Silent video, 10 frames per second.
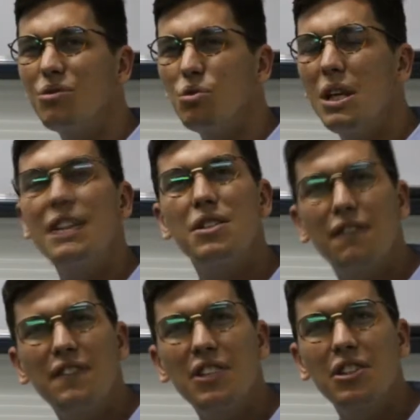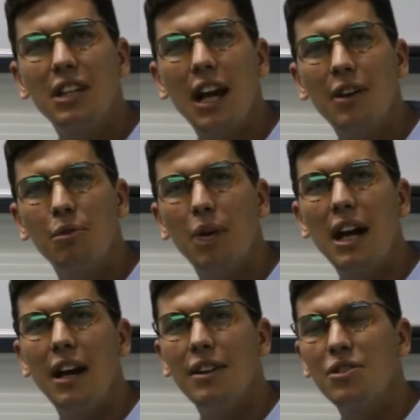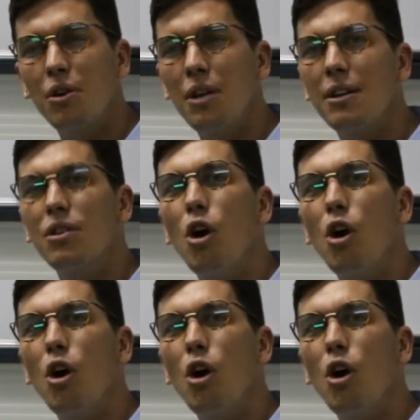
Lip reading: really sophisticated way so that